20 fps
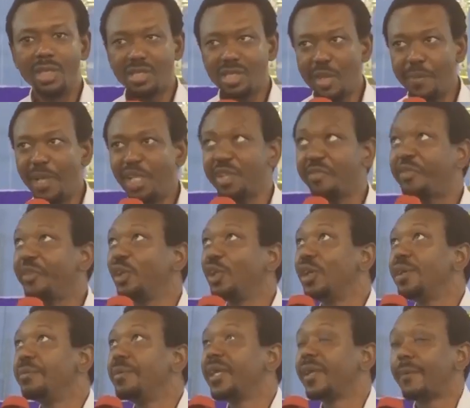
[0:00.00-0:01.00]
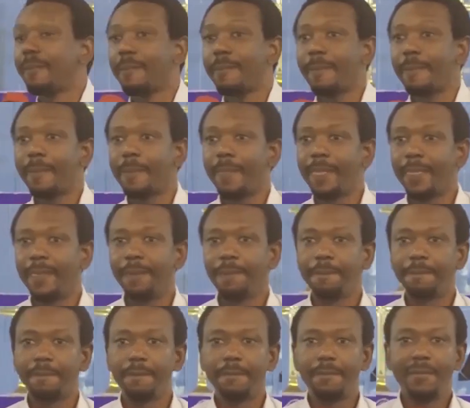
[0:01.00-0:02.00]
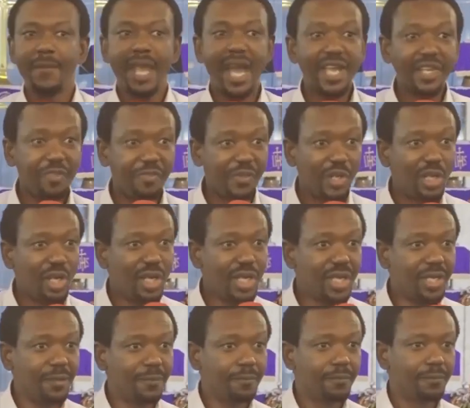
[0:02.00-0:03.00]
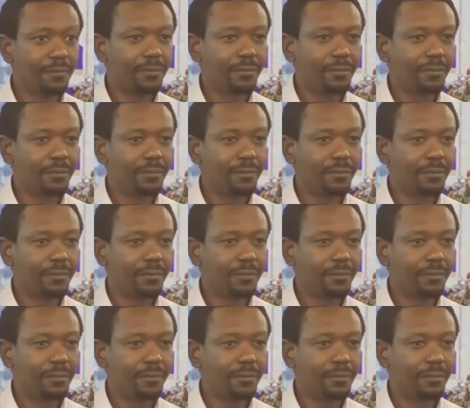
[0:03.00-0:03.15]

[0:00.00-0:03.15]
Is somebody following me? Are you following?